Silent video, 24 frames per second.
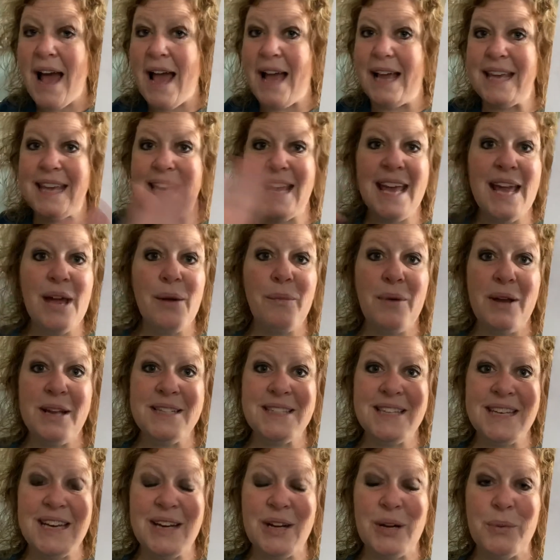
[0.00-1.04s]
I can't
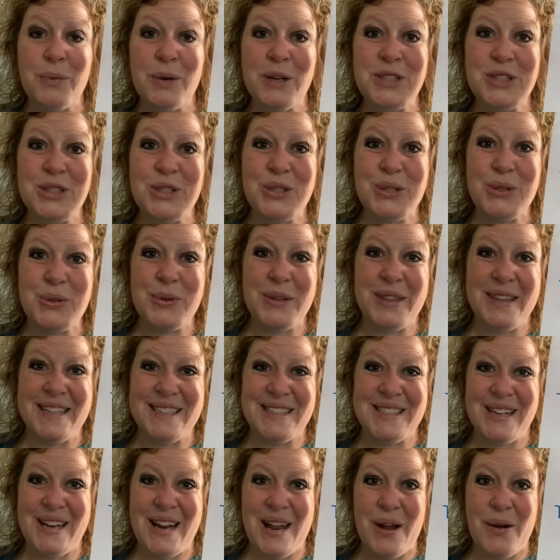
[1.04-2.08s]
wait to hear what you do with
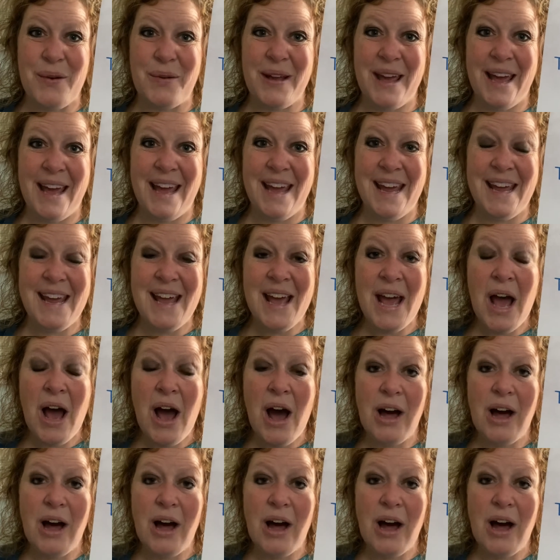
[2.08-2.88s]
it today, okay?